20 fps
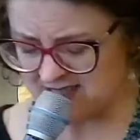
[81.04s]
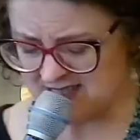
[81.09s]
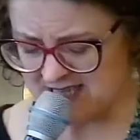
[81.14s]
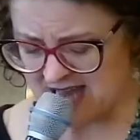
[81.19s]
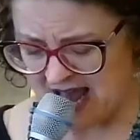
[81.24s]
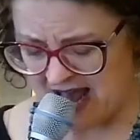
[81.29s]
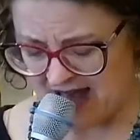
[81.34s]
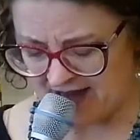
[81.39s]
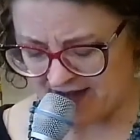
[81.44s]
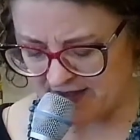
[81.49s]

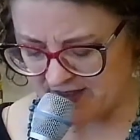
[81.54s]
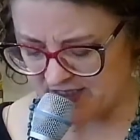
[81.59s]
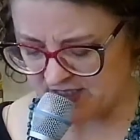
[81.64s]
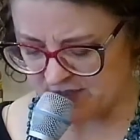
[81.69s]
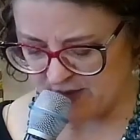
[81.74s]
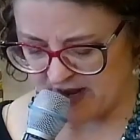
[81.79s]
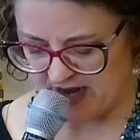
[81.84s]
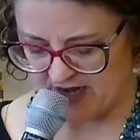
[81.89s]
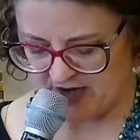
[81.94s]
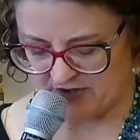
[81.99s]
Assigned
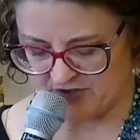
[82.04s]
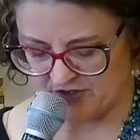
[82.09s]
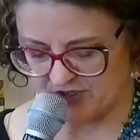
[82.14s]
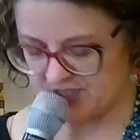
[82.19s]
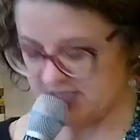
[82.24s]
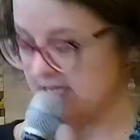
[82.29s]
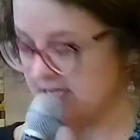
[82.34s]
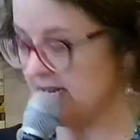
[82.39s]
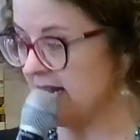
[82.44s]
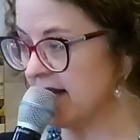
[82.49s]
female at
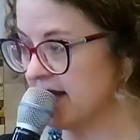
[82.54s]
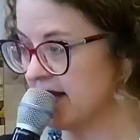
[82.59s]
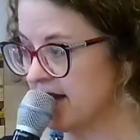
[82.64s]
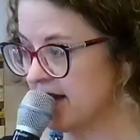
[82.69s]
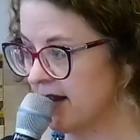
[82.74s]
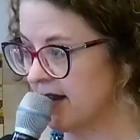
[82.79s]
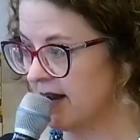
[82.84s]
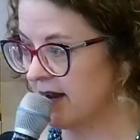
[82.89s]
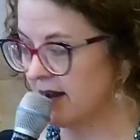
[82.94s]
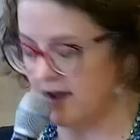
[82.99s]
birth, I would
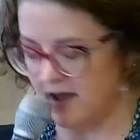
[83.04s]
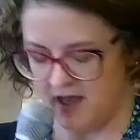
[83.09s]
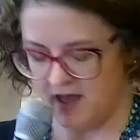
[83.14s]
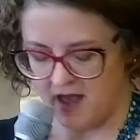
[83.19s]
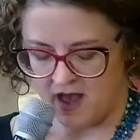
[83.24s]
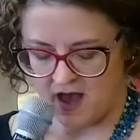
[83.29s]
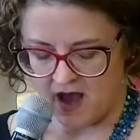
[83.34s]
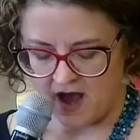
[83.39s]
say now.